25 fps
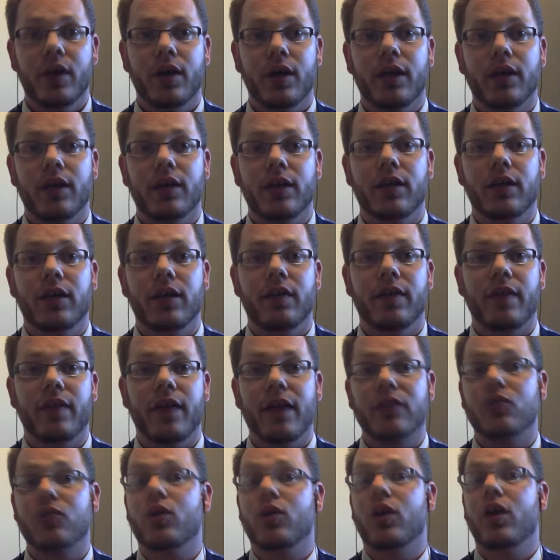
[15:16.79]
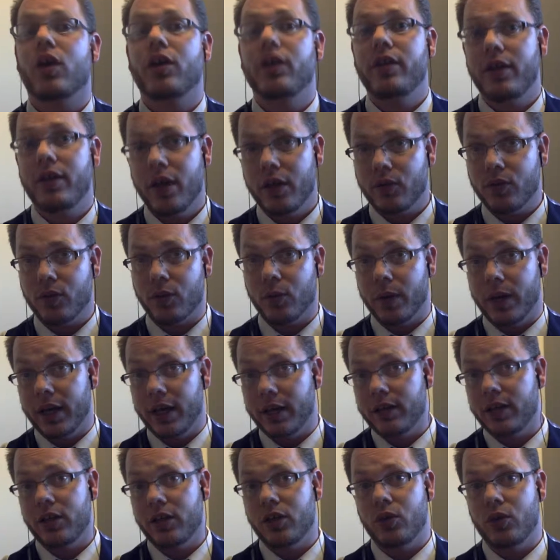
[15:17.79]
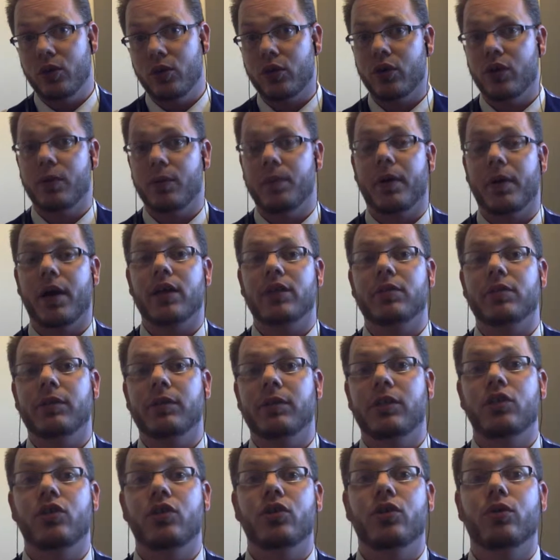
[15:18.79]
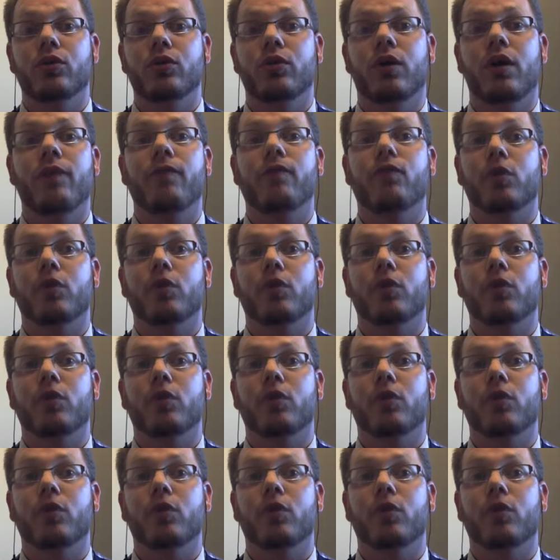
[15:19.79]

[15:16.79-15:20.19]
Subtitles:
And that's another way that you could possibly do